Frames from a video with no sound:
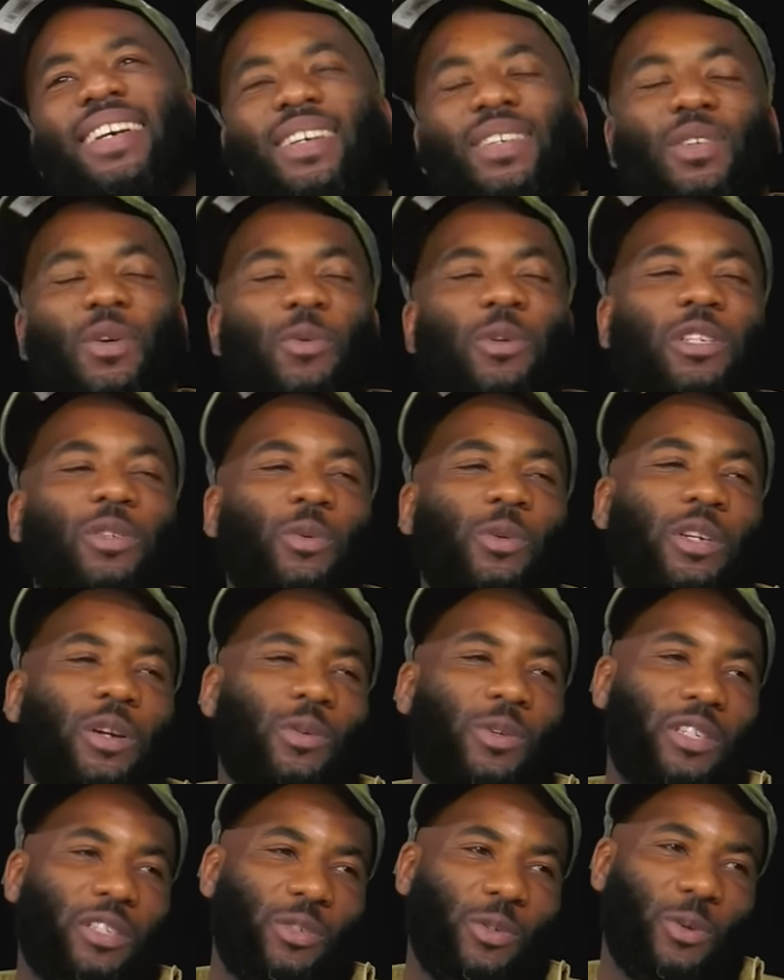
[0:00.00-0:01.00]
So what
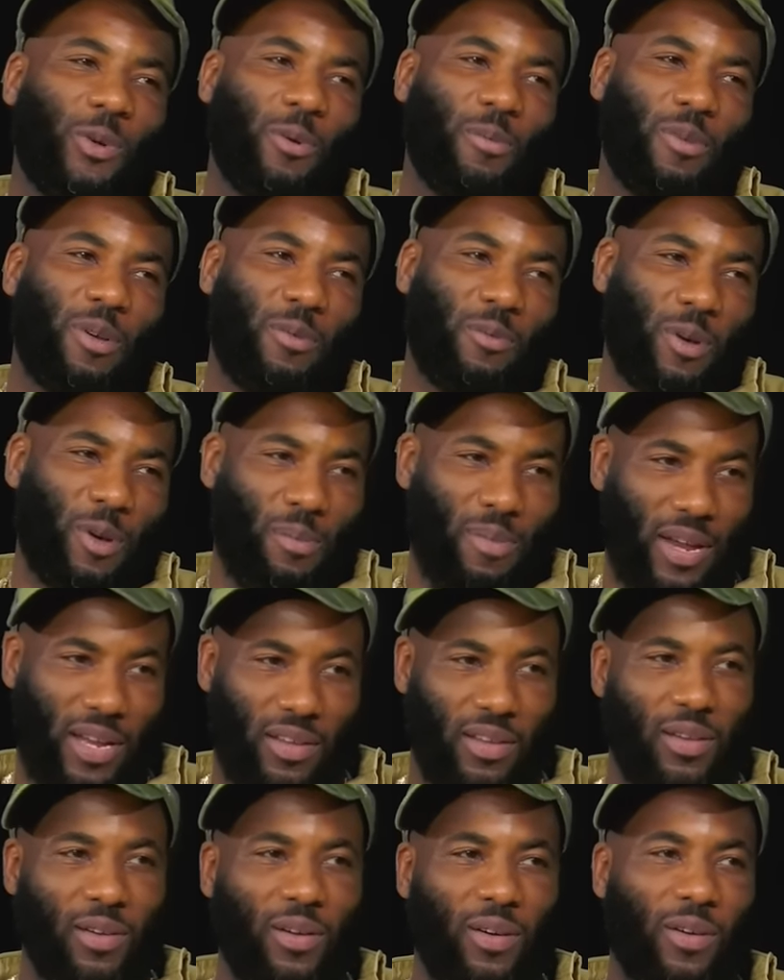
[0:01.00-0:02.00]
you remember
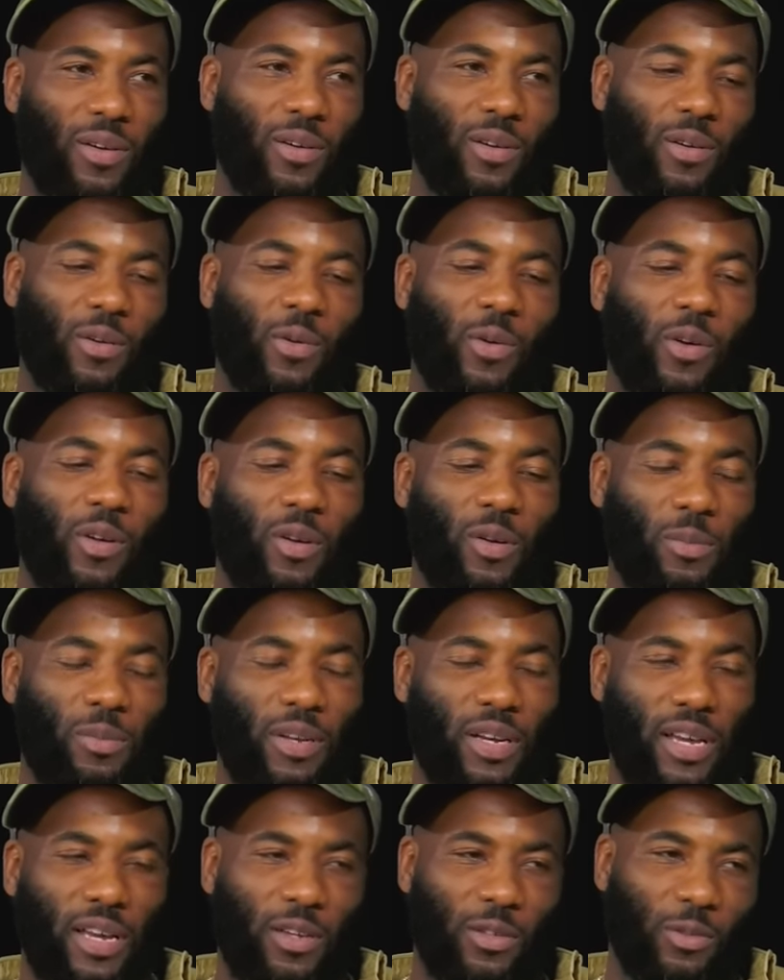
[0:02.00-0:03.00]
about growing up
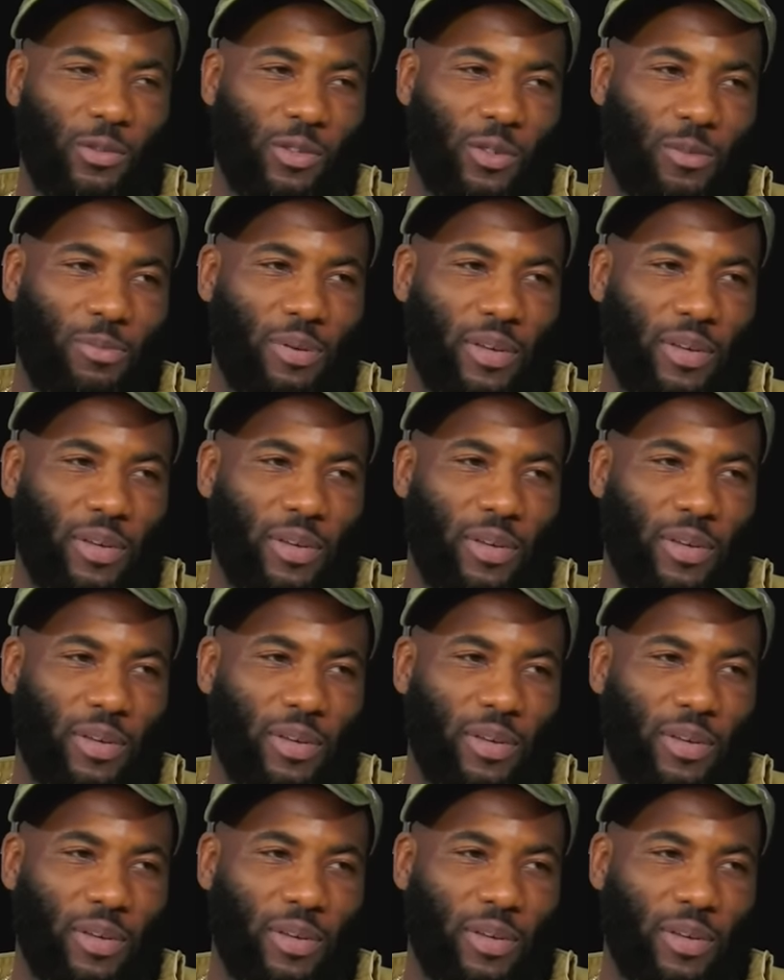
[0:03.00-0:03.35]
in the house with your